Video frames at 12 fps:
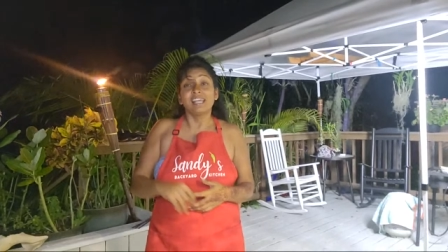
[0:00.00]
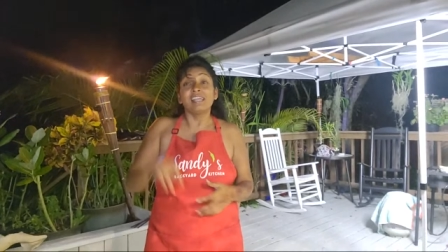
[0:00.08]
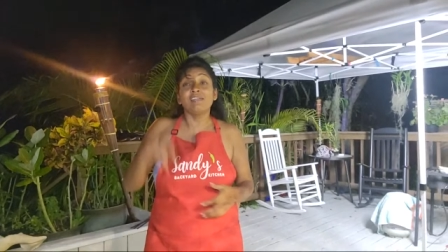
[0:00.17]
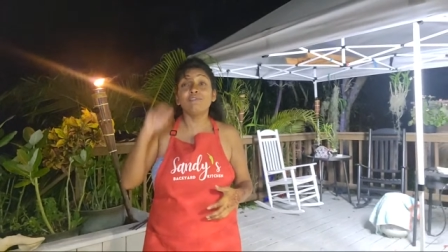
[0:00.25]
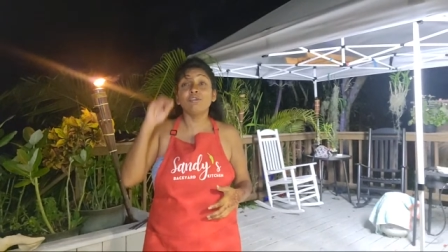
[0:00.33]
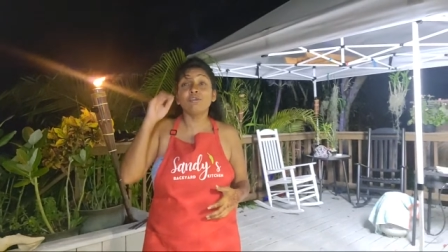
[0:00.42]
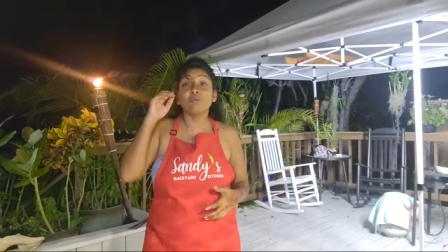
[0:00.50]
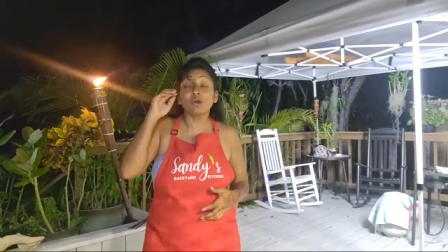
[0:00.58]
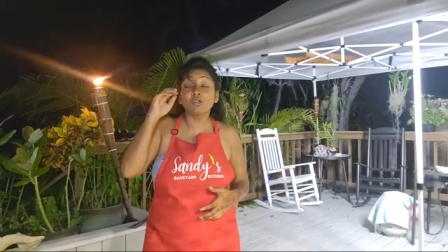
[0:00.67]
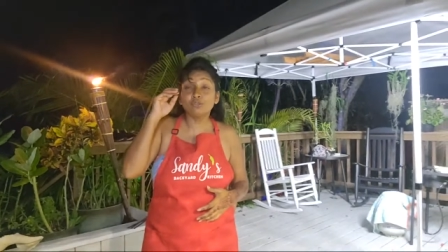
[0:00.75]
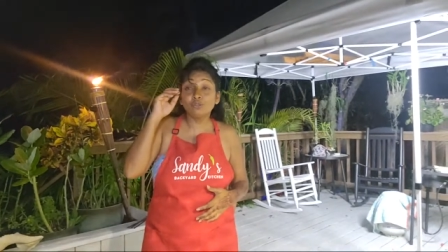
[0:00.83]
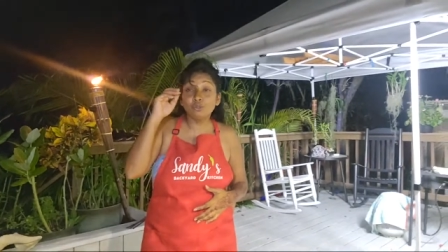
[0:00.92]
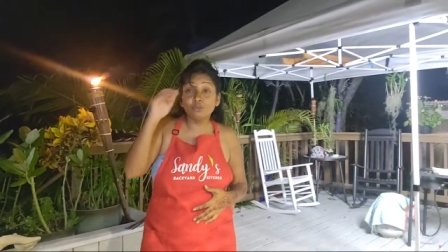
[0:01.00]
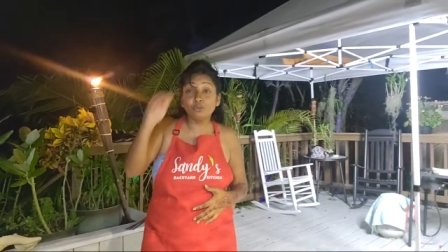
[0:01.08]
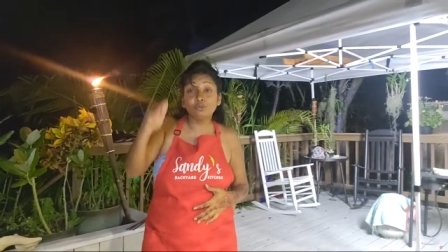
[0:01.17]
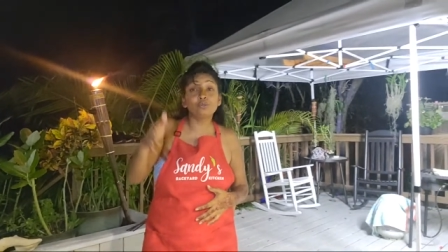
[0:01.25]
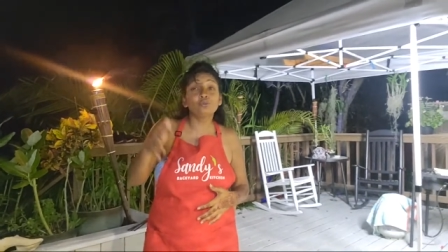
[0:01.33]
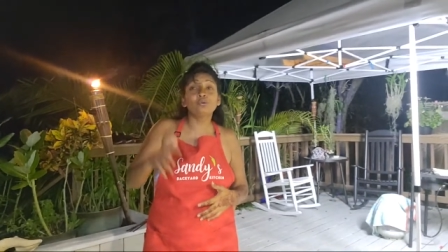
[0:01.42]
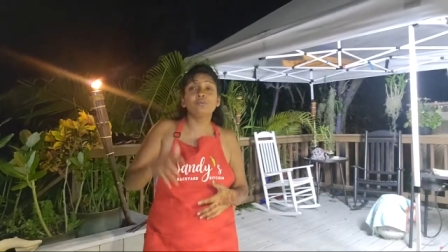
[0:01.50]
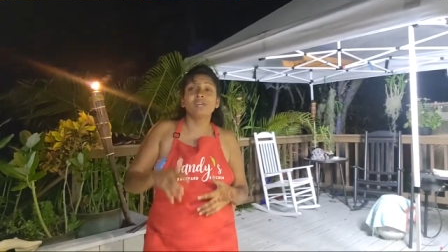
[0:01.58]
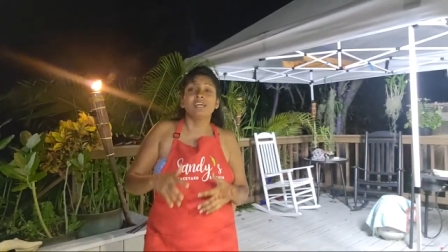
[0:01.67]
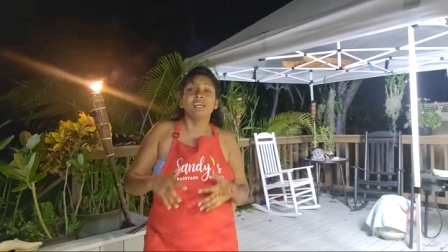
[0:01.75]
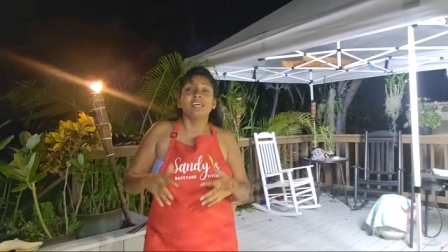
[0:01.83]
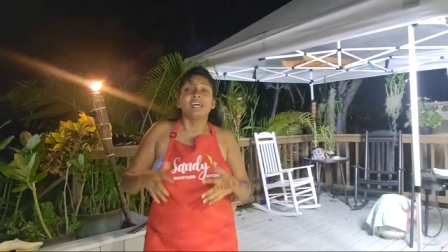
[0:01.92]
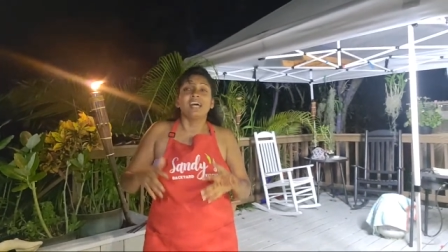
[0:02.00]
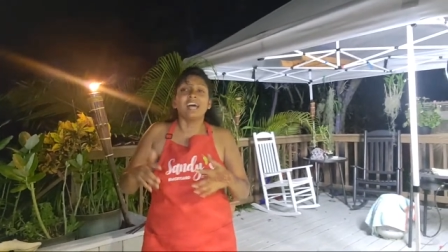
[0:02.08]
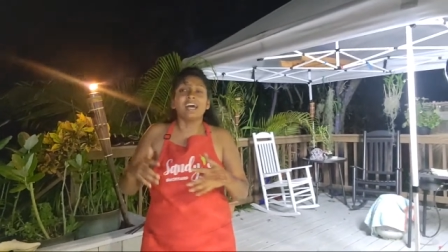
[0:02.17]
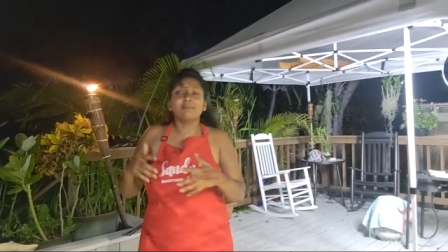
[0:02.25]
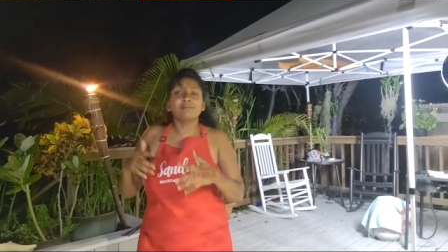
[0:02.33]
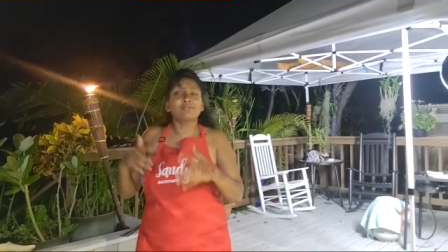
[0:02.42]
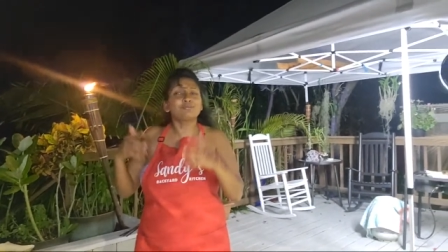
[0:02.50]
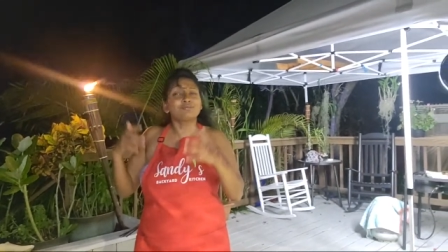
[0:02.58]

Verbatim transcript: If you're on YouTube, um,